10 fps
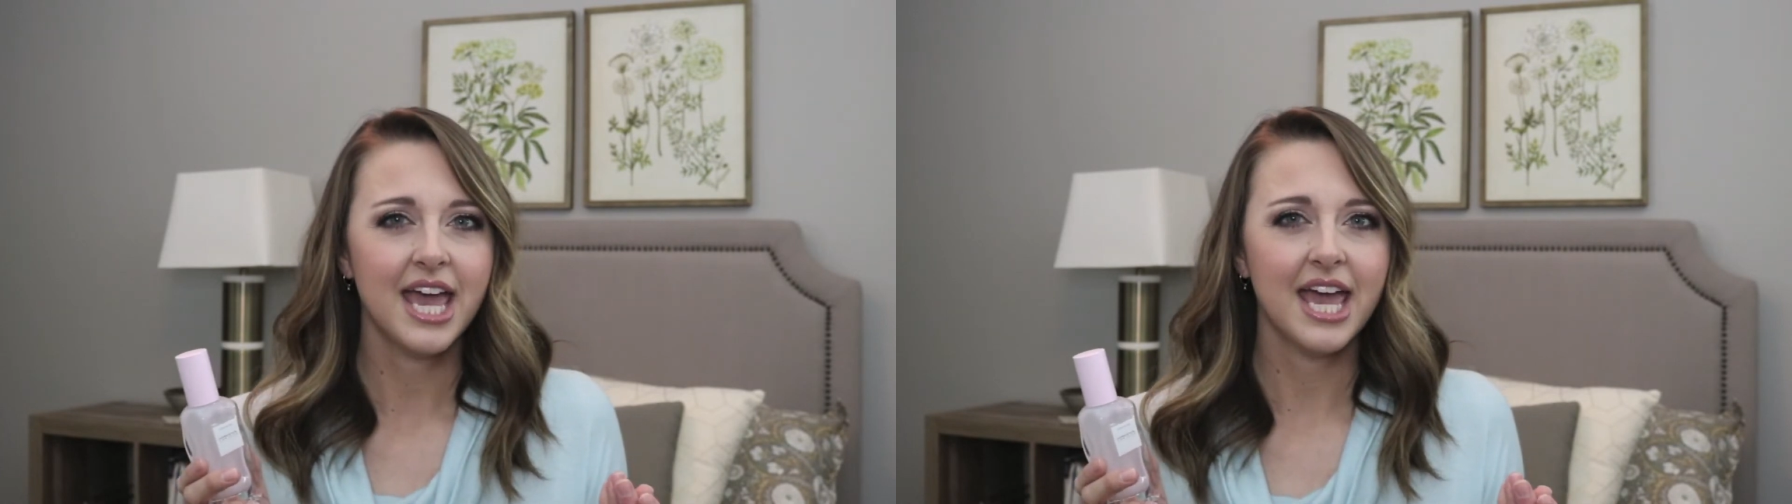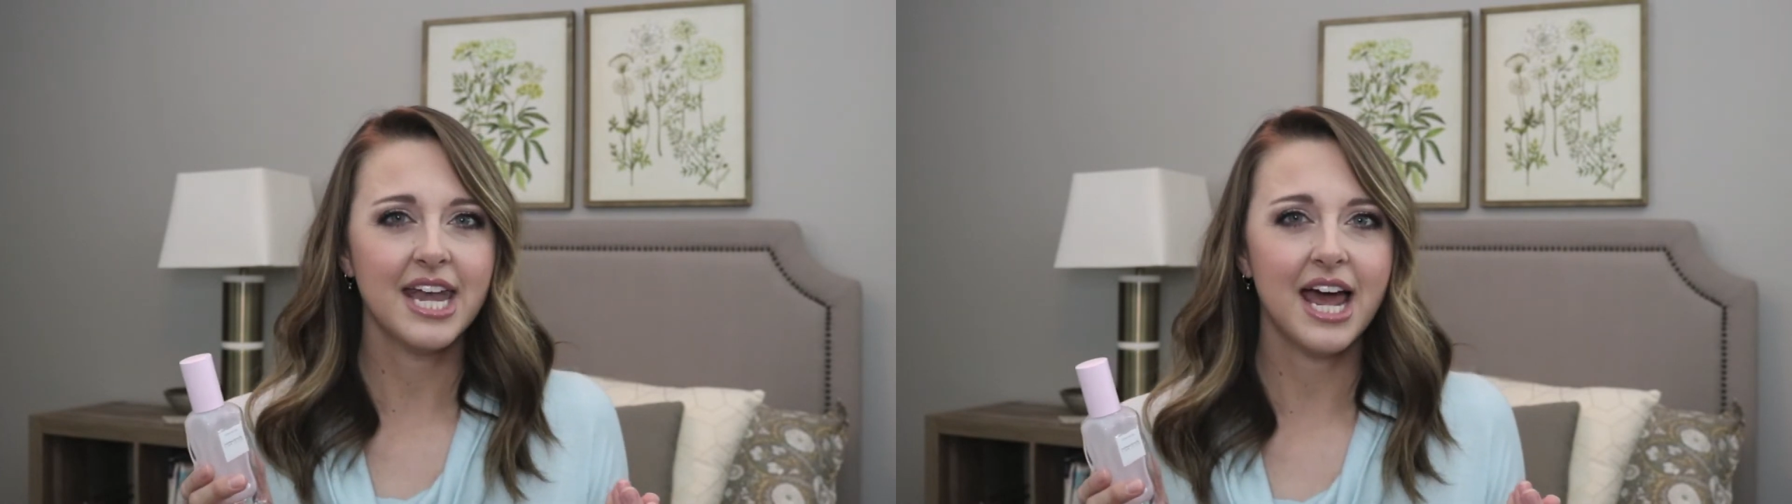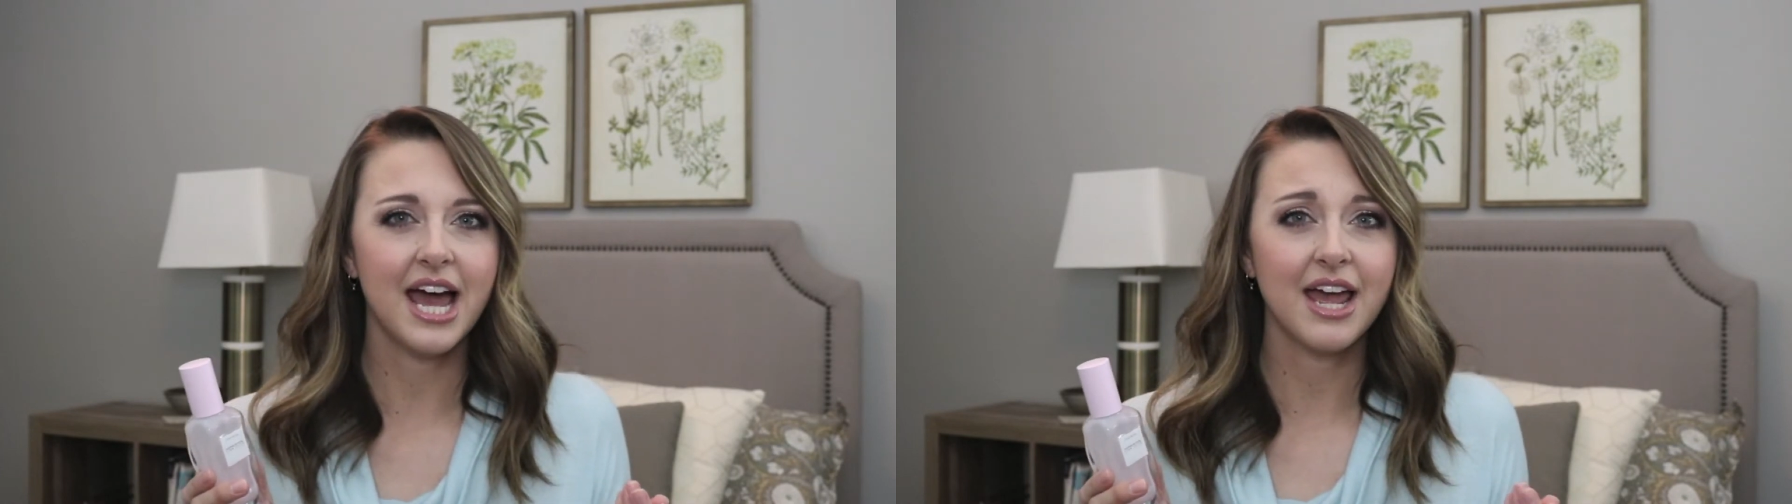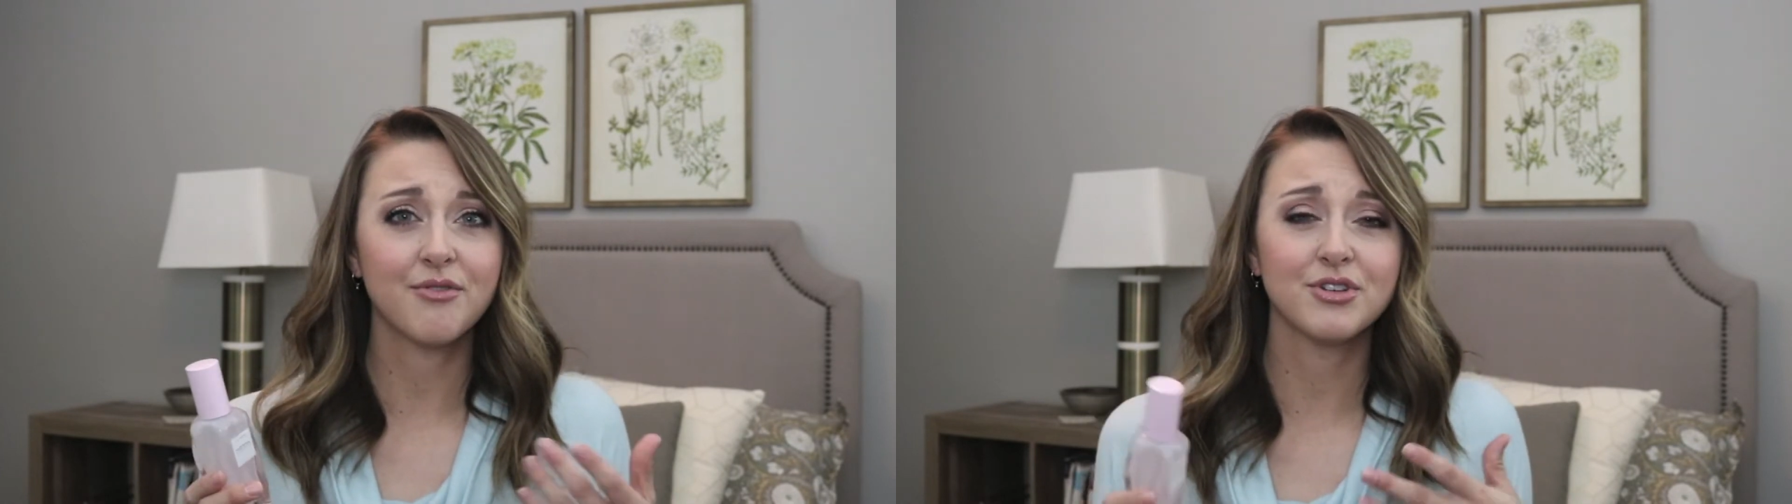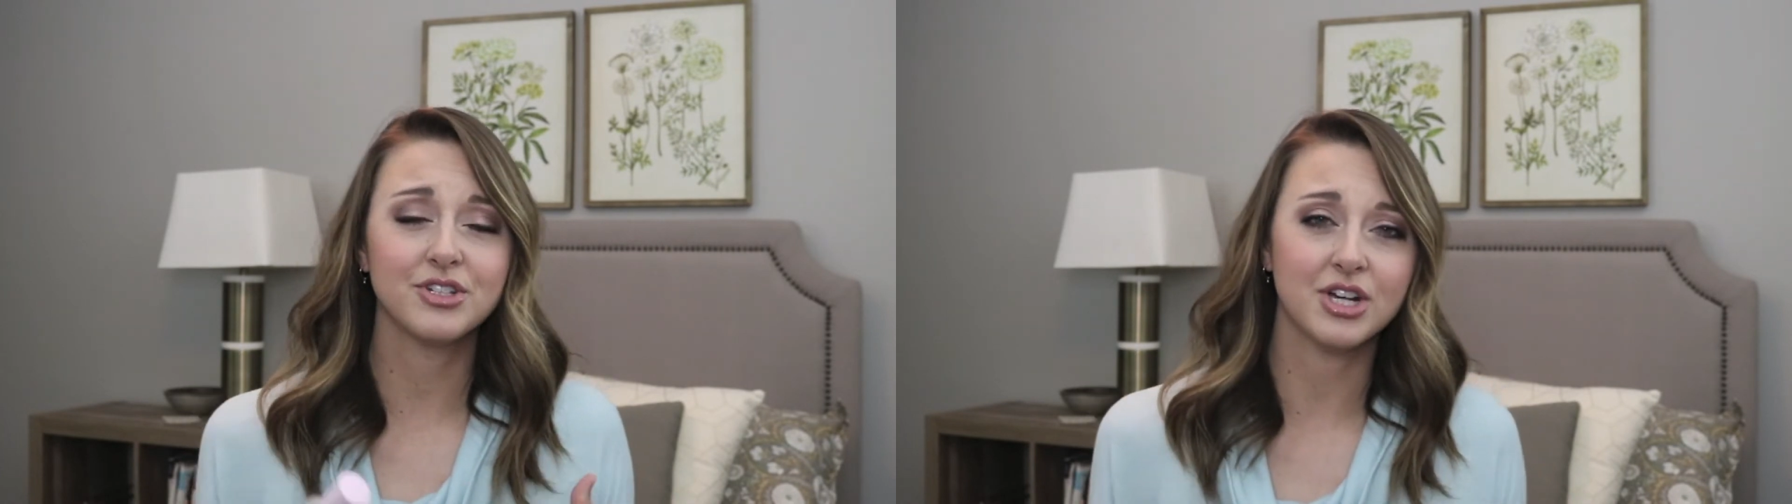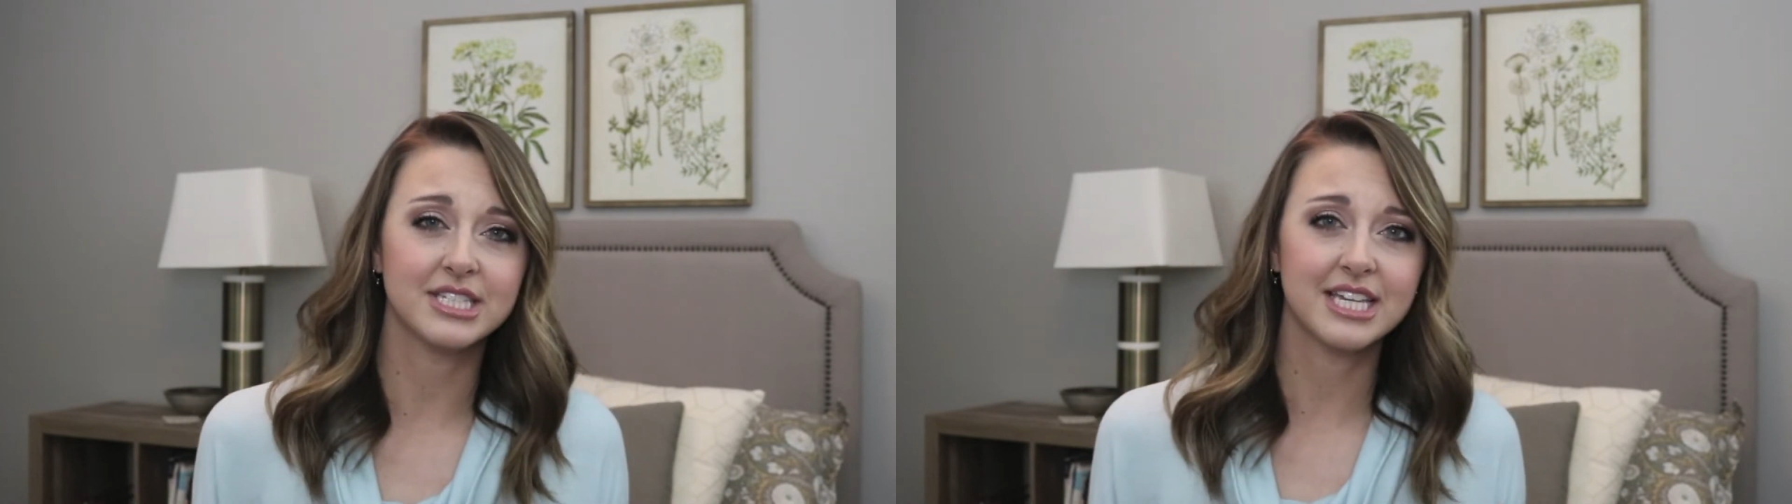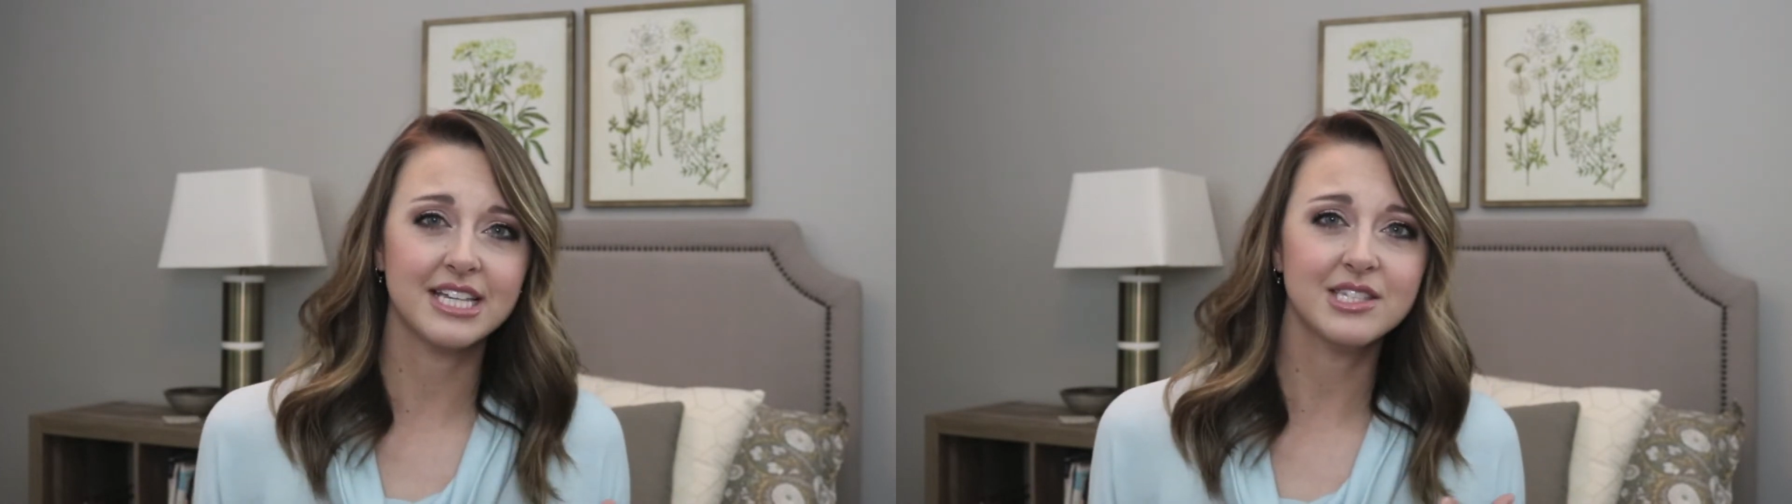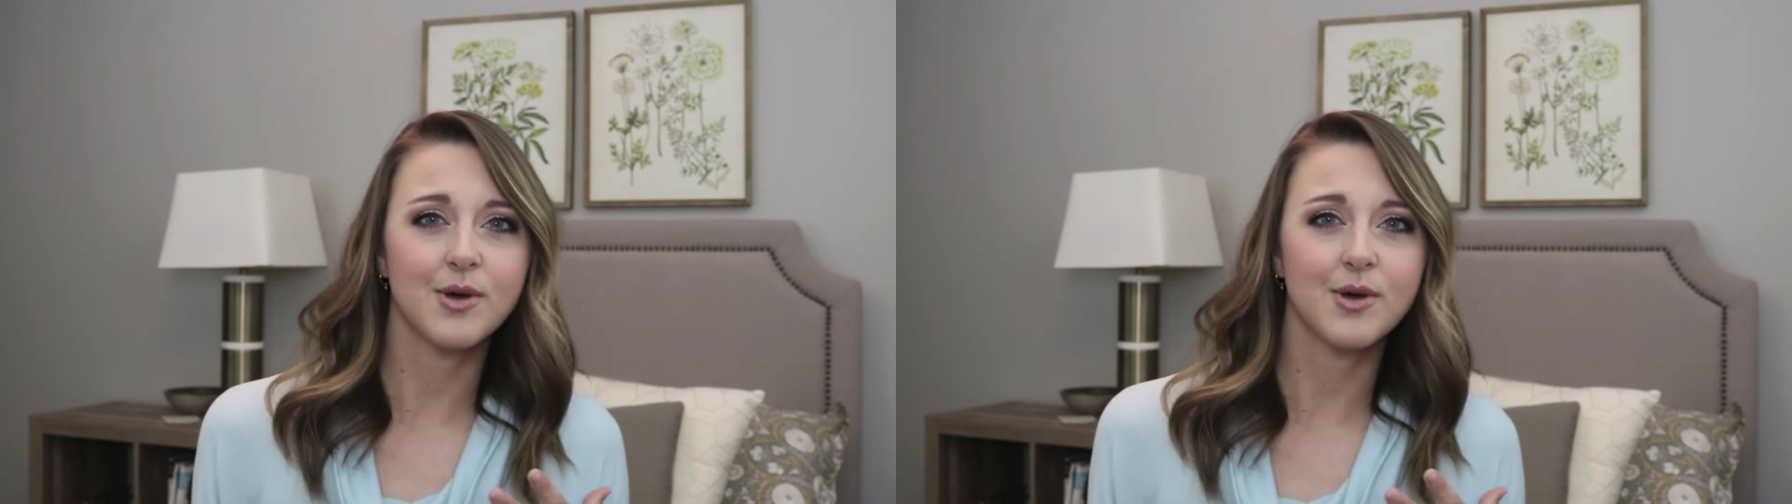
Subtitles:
and I have really dry skin,